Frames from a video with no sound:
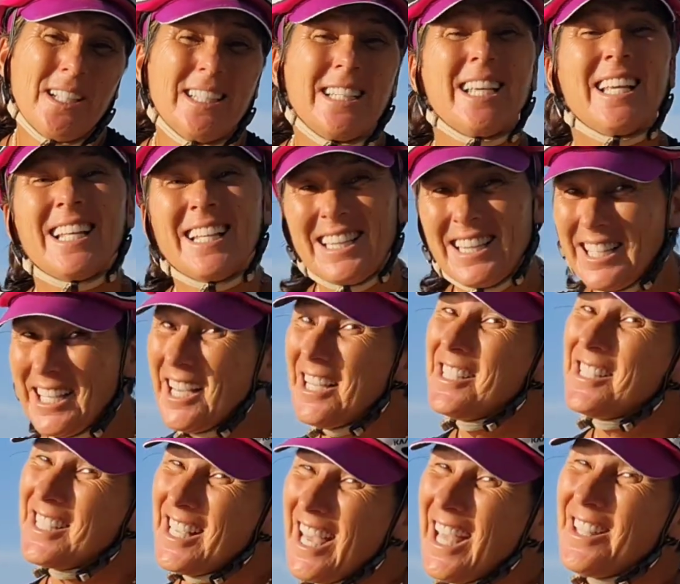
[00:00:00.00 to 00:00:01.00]
one, it
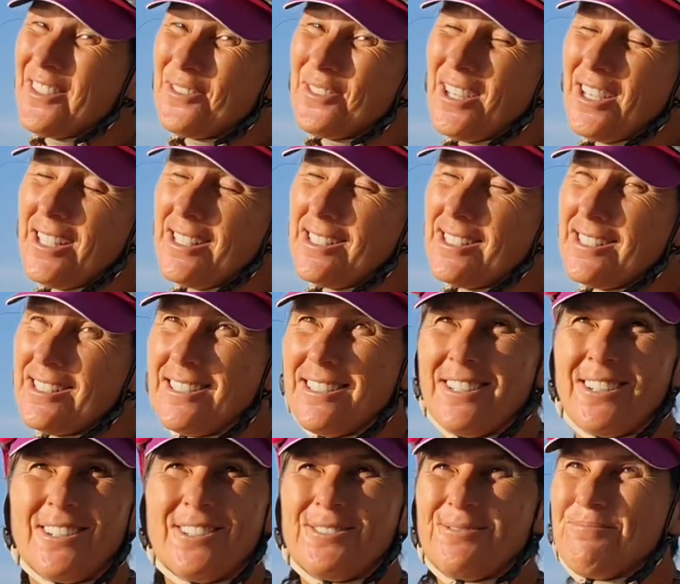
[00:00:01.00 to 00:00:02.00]
does get rust.
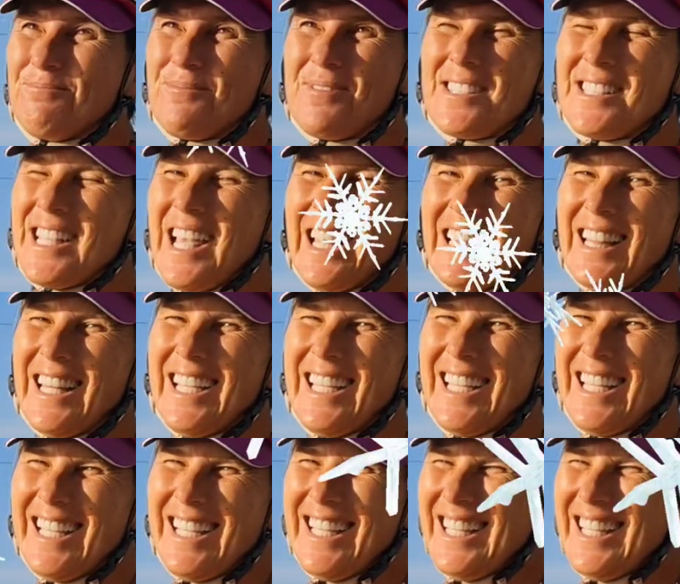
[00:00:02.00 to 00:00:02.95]
Oh, sadly.